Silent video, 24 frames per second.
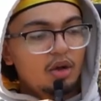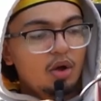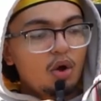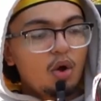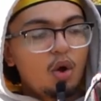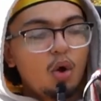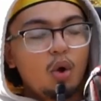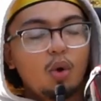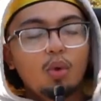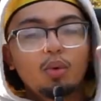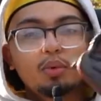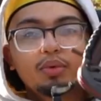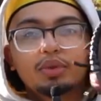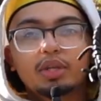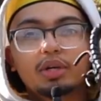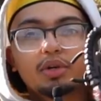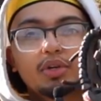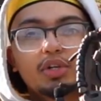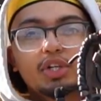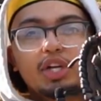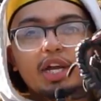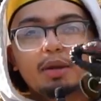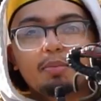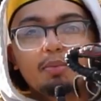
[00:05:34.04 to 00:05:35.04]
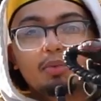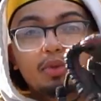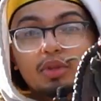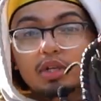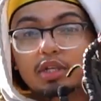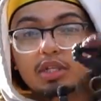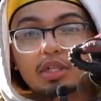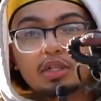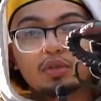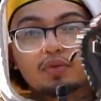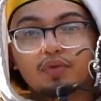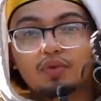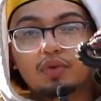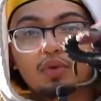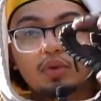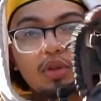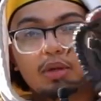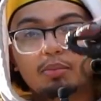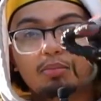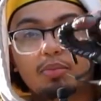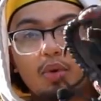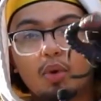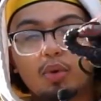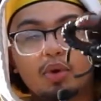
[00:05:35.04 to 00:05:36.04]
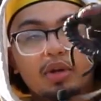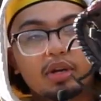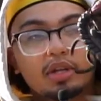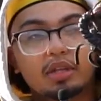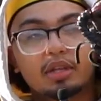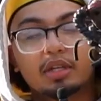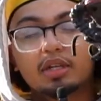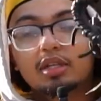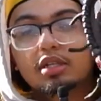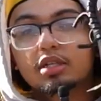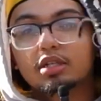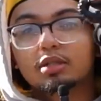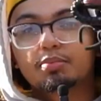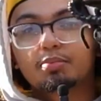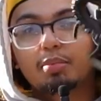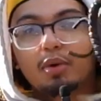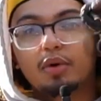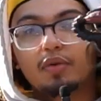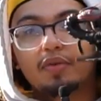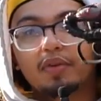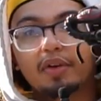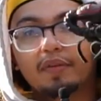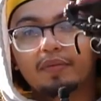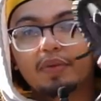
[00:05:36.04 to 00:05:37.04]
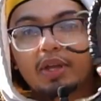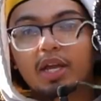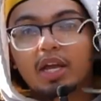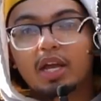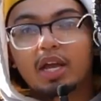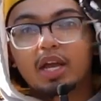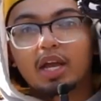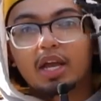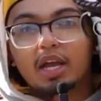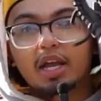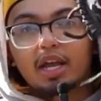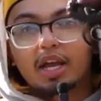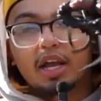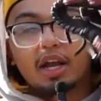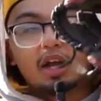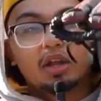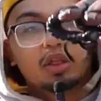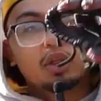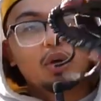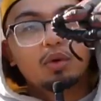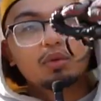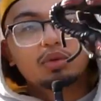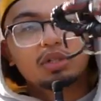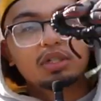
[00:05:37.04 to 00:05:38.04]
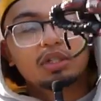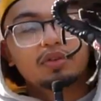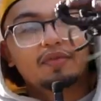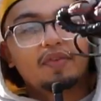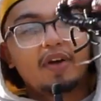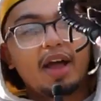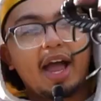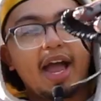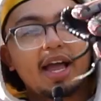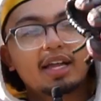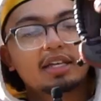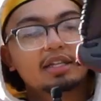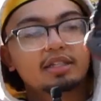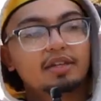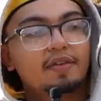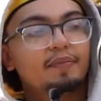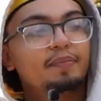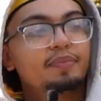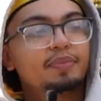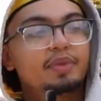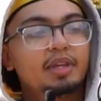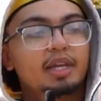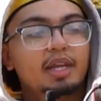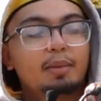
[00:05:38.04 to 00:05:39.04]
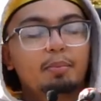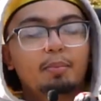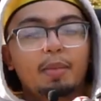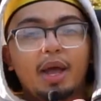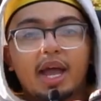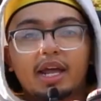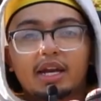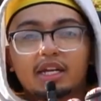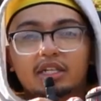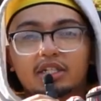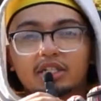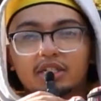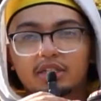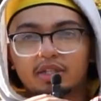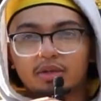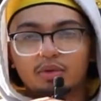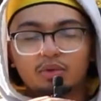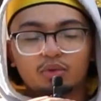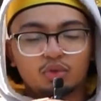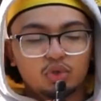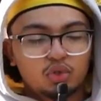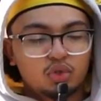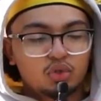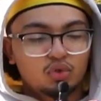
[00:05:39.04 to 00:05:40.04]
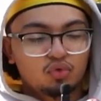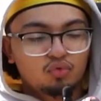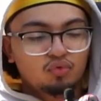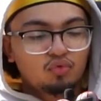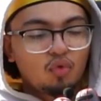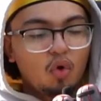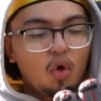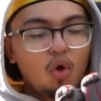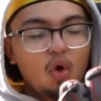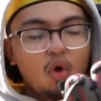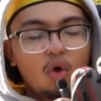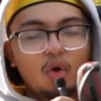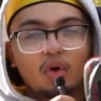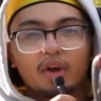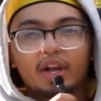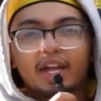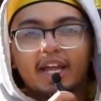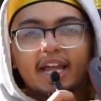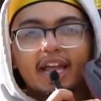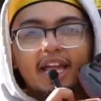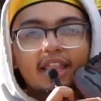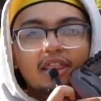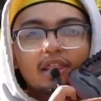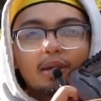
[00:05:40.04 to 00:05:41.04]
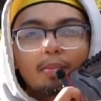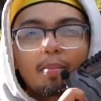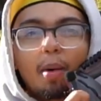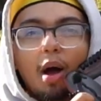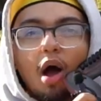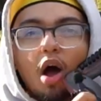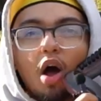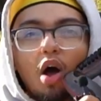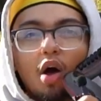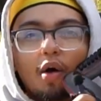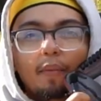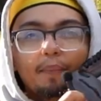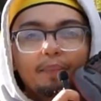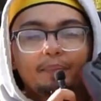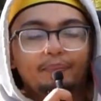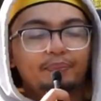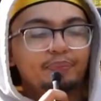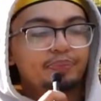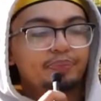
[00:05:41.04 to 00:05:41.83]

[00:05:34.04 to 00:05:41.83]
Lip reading: hold their shape. This is fully broken in. This is perfect. It closes fast and it's still strong in the palm.